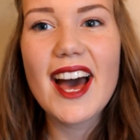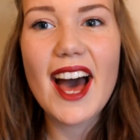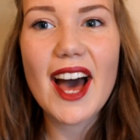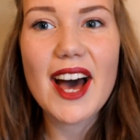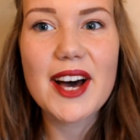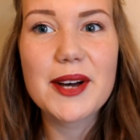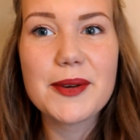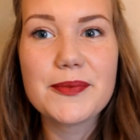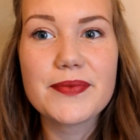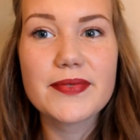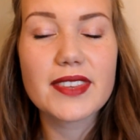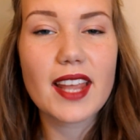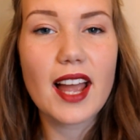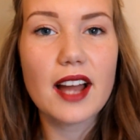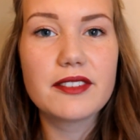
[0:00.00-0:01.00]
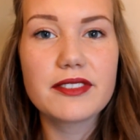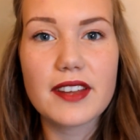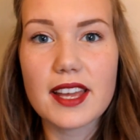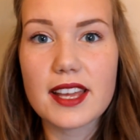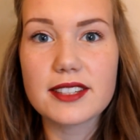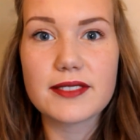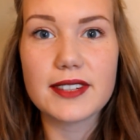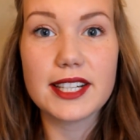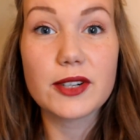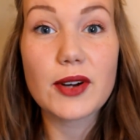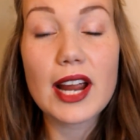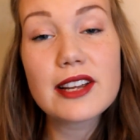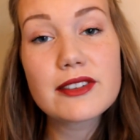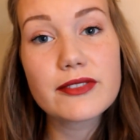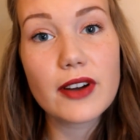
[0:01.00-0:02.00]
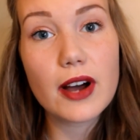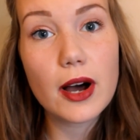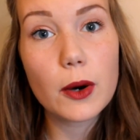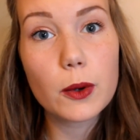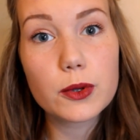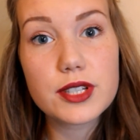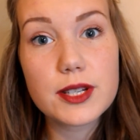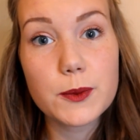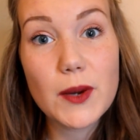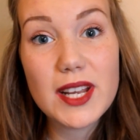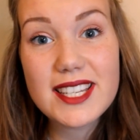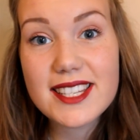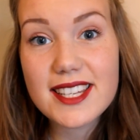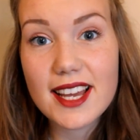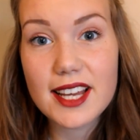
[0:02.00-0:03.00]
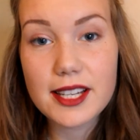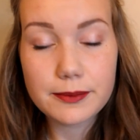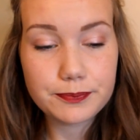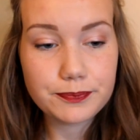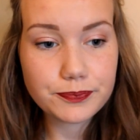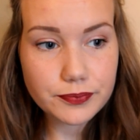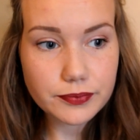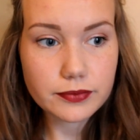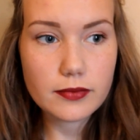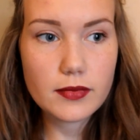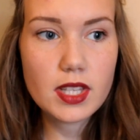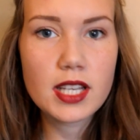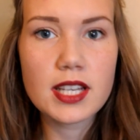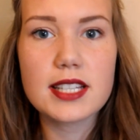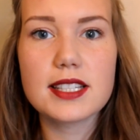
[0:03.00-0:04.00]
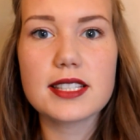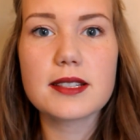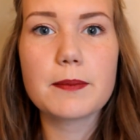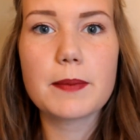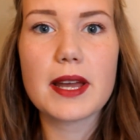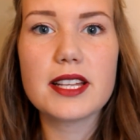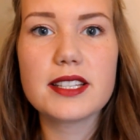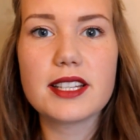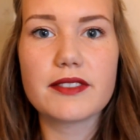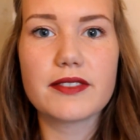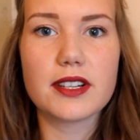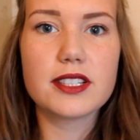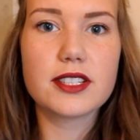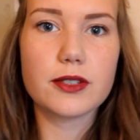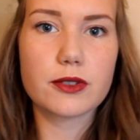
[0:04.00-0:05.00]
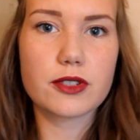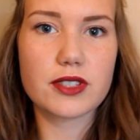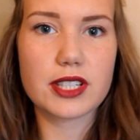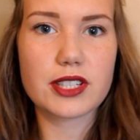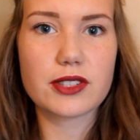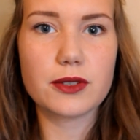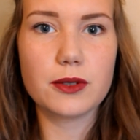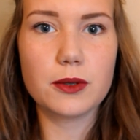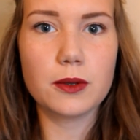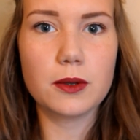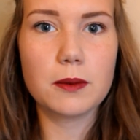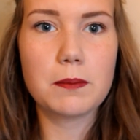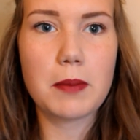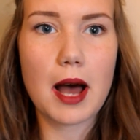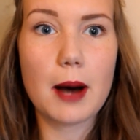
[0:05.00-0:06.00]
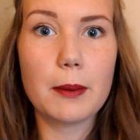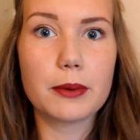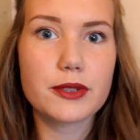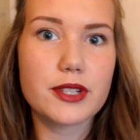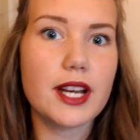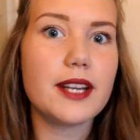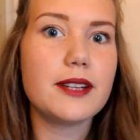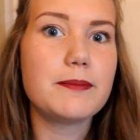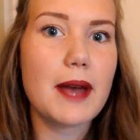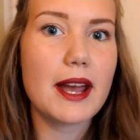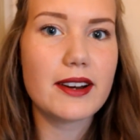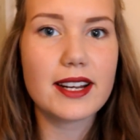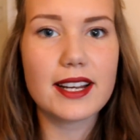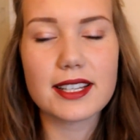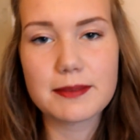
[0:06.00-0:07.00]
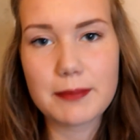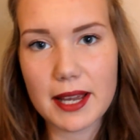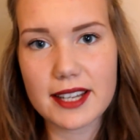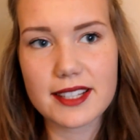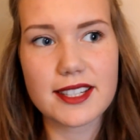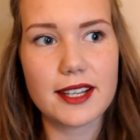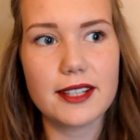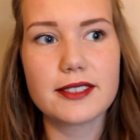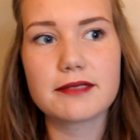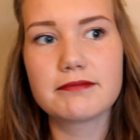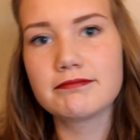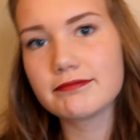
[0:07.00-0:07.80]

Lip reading: I think it's really great for autumn, winter, because it's a bit different to your traditional purple toned berry. It's pink toned.